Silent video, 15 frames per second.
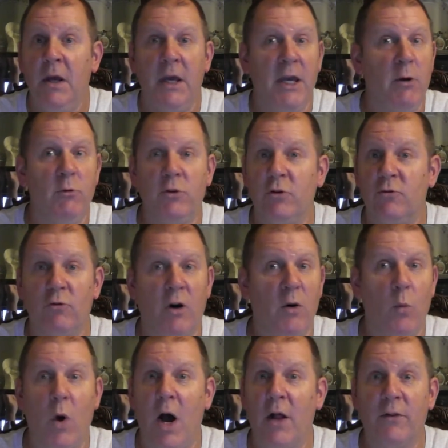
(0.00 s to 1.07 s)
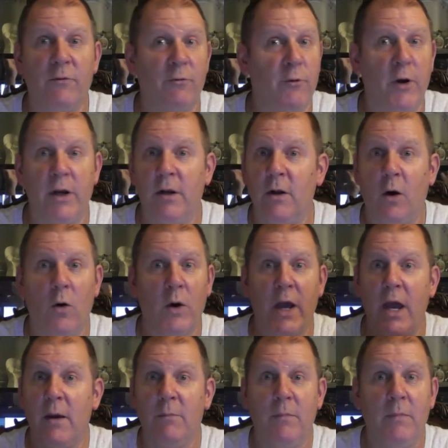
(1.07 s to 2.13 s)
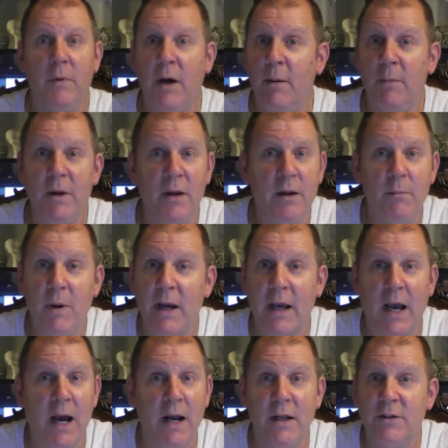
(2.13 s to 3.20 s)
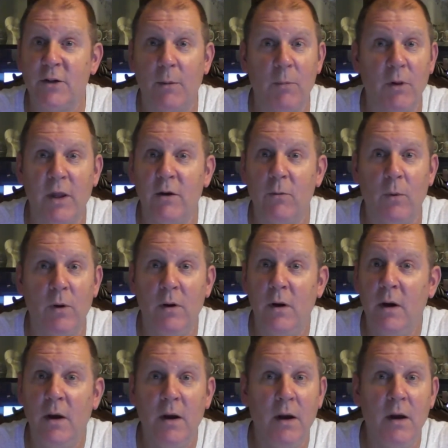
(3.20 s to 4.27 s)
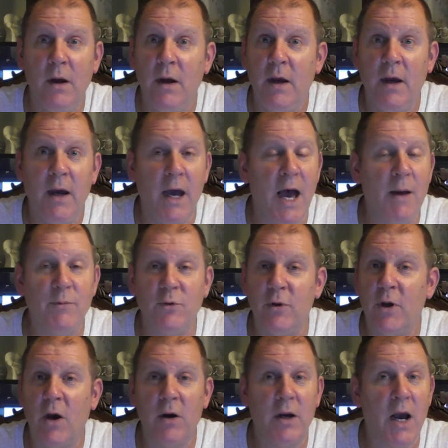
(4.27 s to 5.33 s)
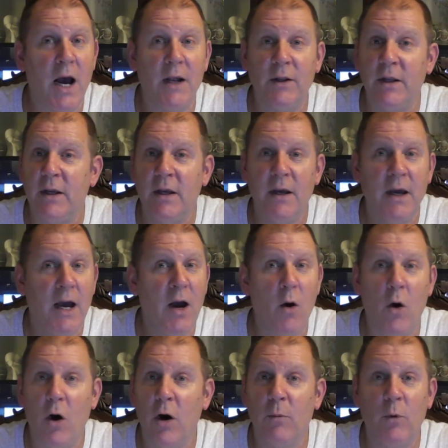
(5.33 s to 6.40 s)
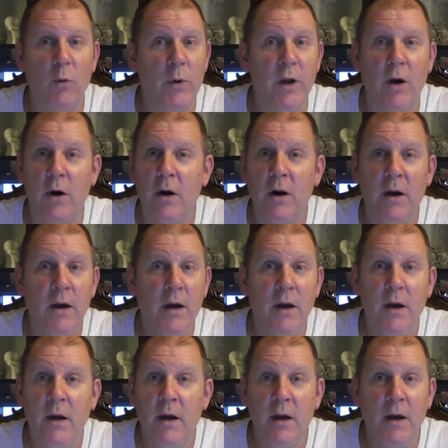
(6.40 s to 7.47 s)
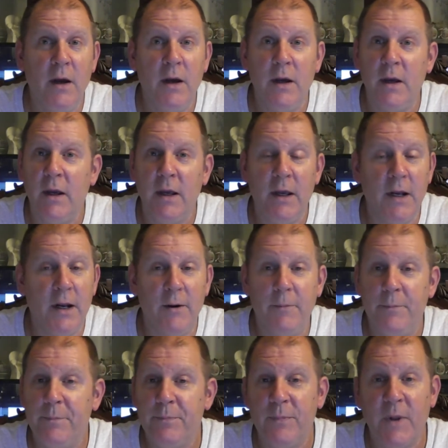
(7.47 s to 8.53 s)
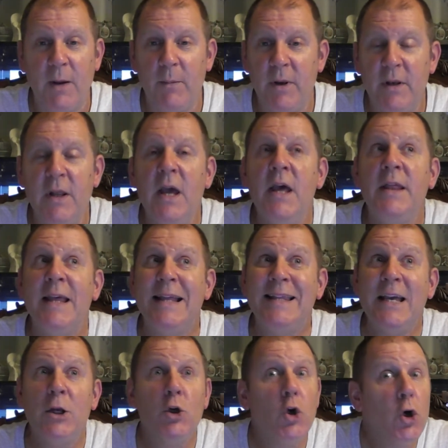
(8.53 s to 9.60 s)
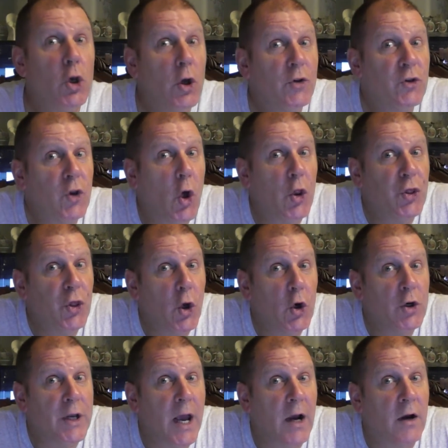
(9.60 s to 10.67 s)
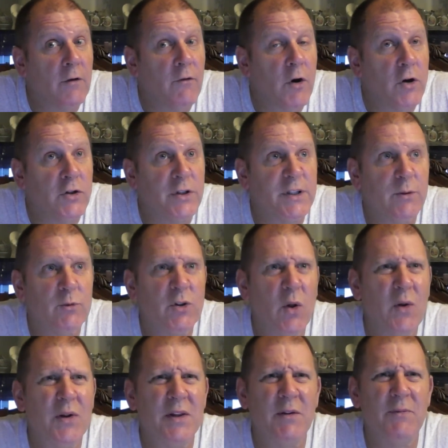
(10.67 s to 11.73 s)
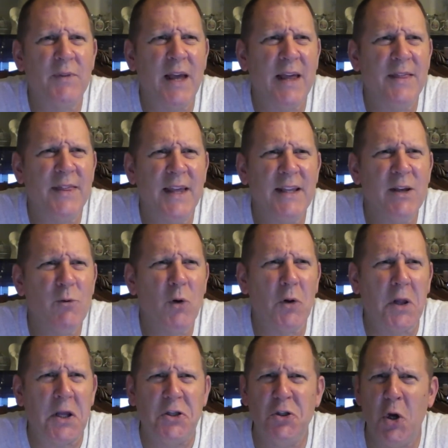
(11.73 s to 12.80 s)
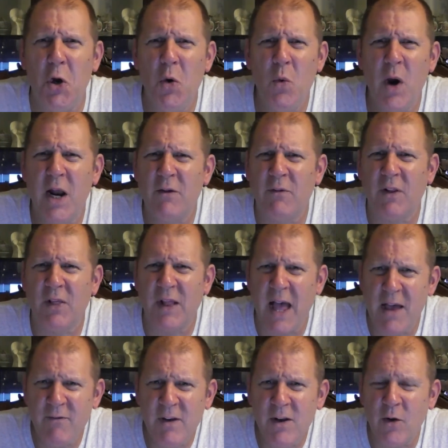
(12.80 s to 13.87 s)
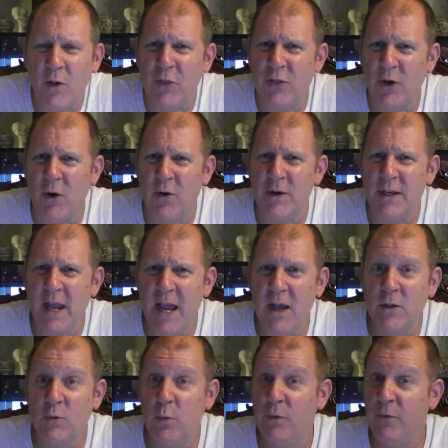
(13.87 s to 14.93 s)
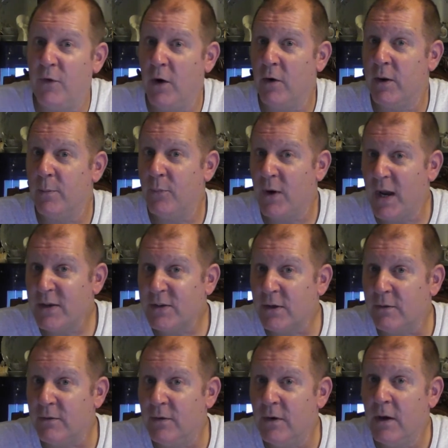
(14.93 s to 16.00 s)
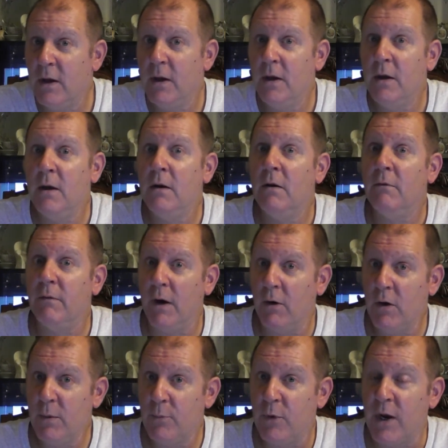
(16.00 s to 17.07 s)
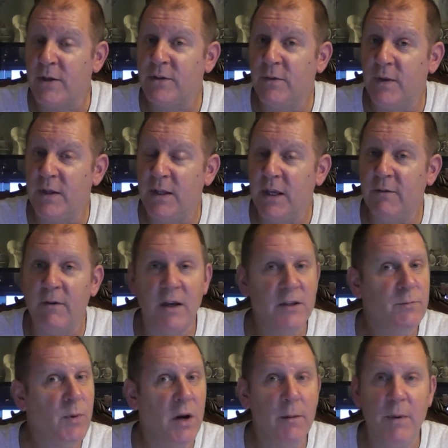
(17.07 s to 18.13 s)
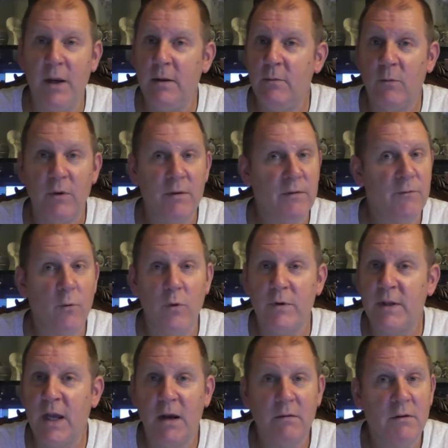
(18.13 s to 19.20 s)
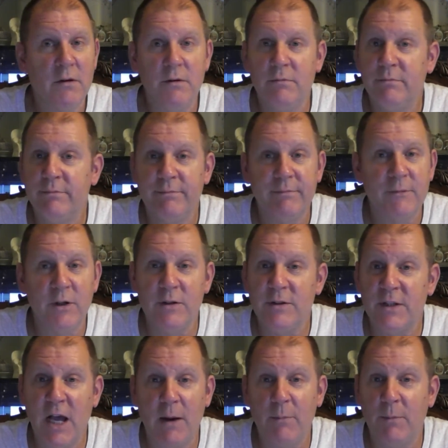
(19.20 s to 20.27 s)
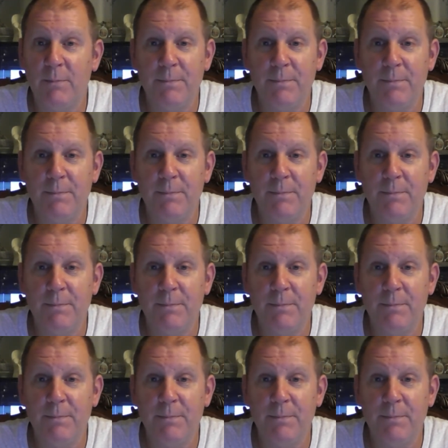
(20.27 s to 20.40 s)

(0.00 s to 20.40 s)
He was just running wild and free the whole game. I mean, and my God, it's unbelievable, absolutely ungodly how horrible we are. You know. I mean, they did good on, on third down conversions. It was only, I think they were like two out of 11 on third downs, were very impressive. Very impressive, the defense. But I mean, we're fourth down, couldn't, couldn't stop them,